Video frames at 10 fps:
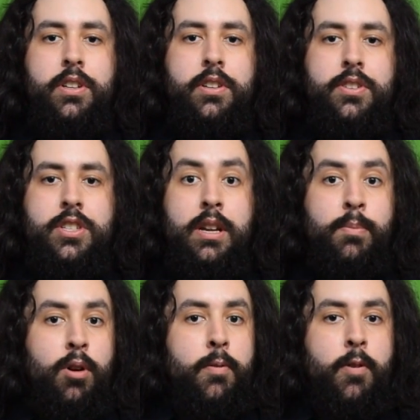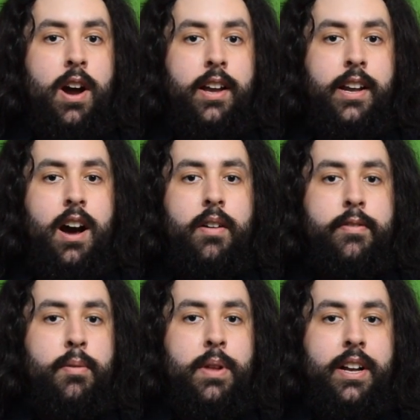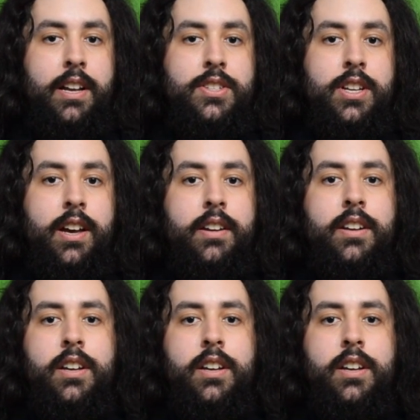see more variety out of them, like I said.